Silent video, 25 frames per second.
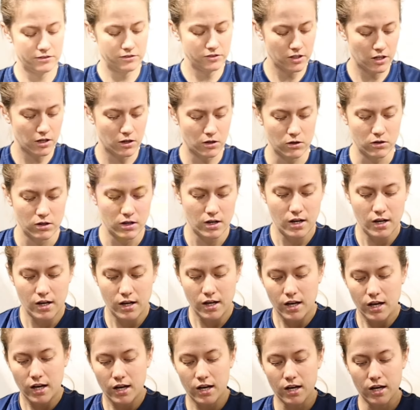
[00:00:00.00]
So
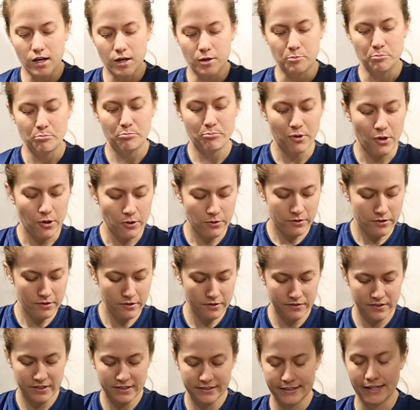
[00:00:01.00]
both
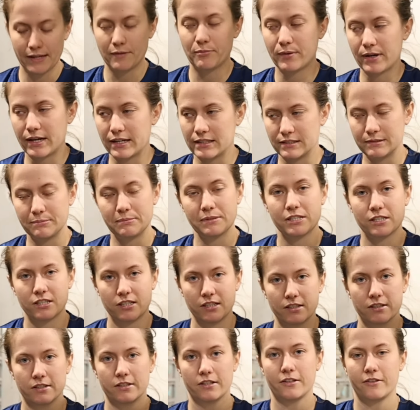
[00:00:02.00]
of the Depi
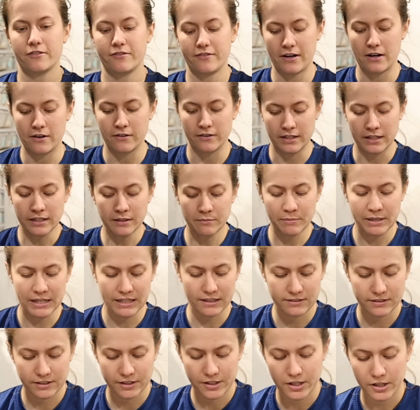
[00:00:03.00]
species are found in
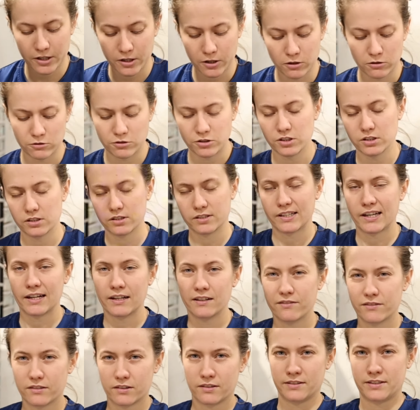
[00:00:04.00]
Mexico, just
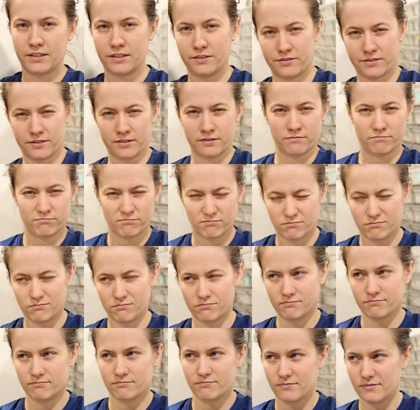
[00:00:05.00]
kind of on different
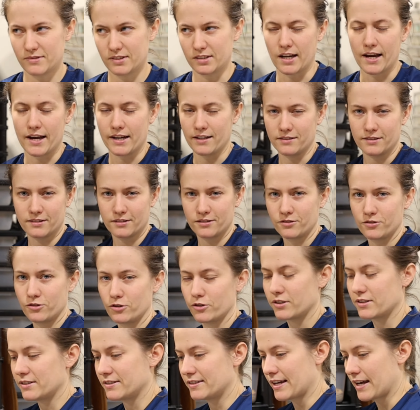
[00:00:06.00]
sides,
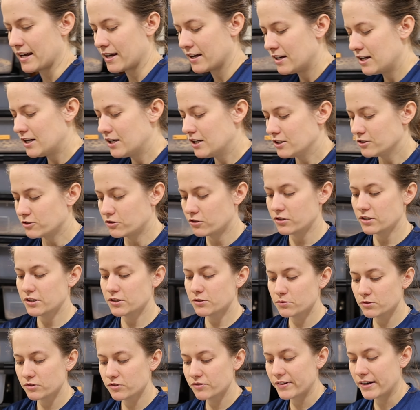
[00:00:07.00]
you could say. So
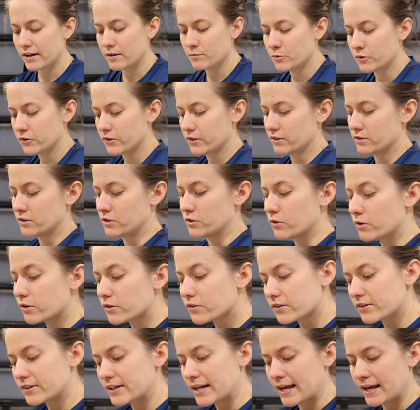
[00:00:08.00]
this one's found more on the
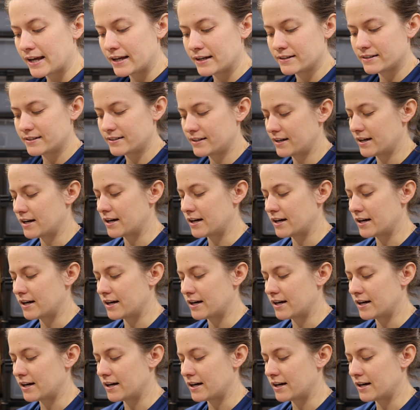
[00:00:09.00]
northern end.